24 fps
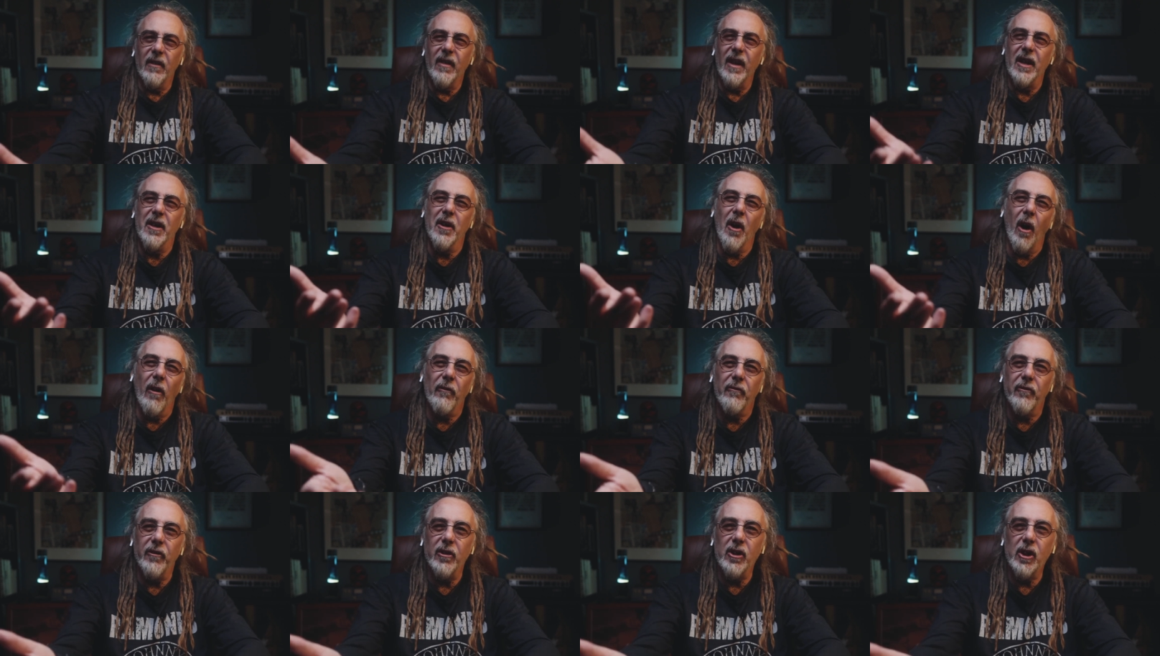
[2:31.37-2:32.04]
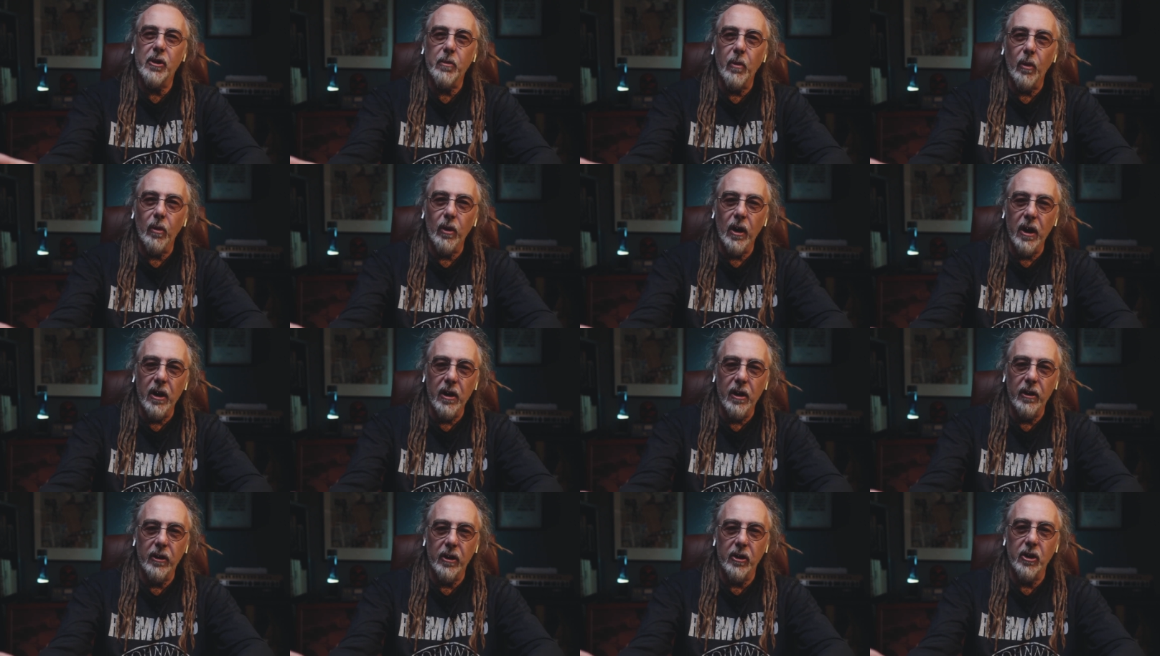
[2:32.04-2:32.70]
they're not visual
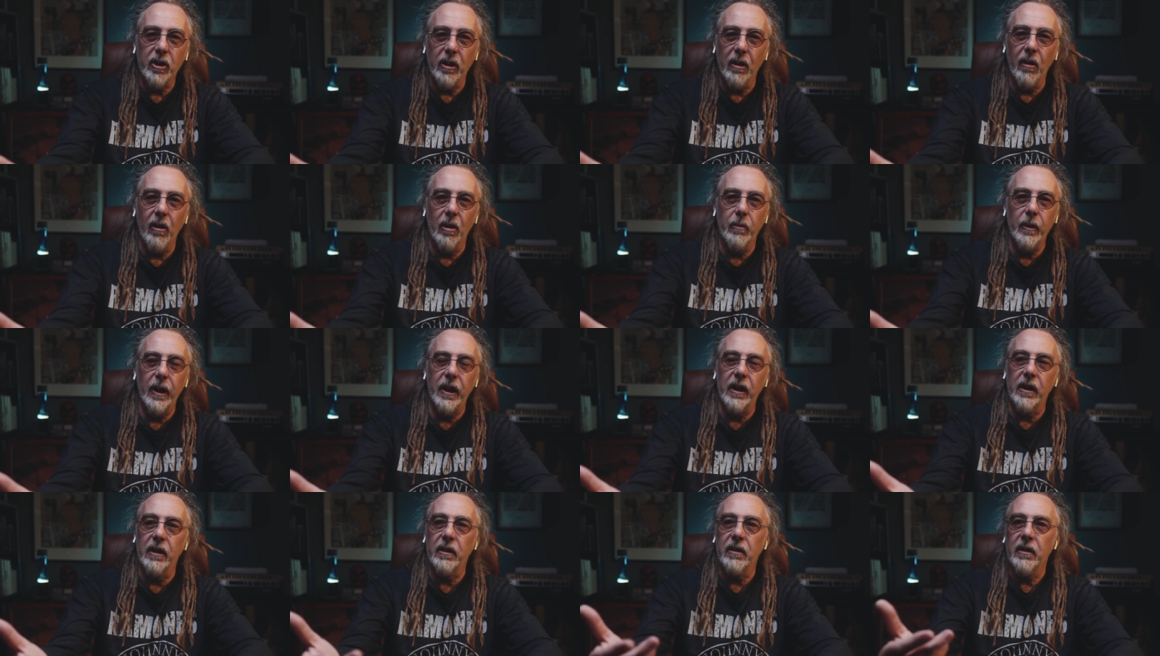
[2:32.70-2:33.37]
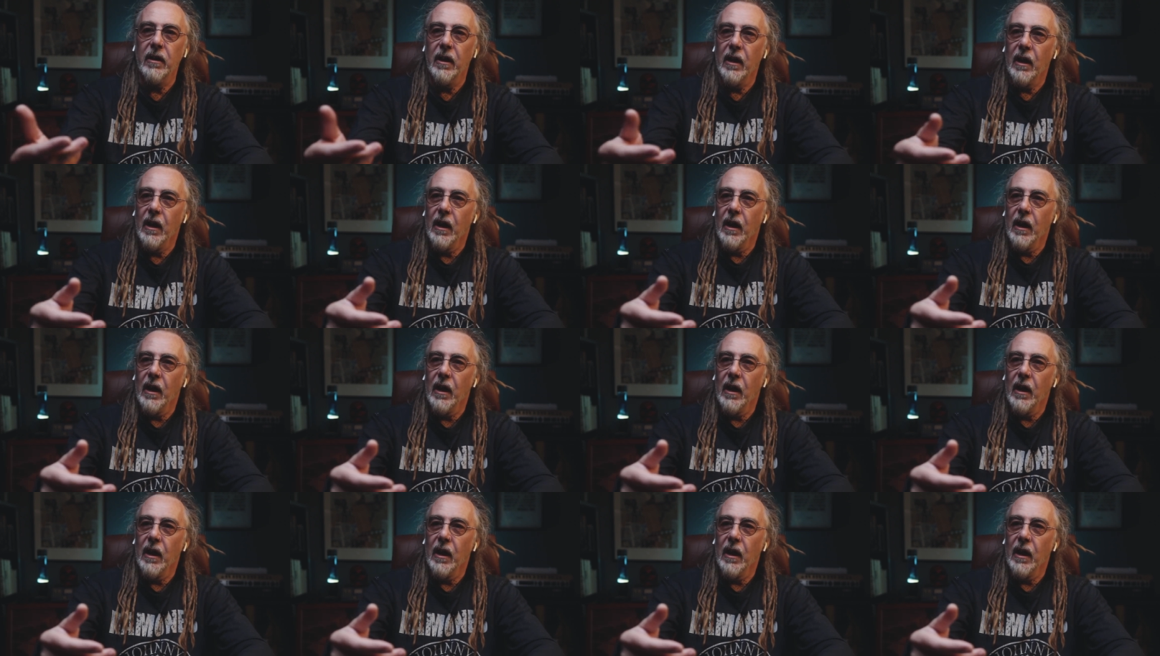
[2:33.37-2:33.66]
learners, you know what I mean?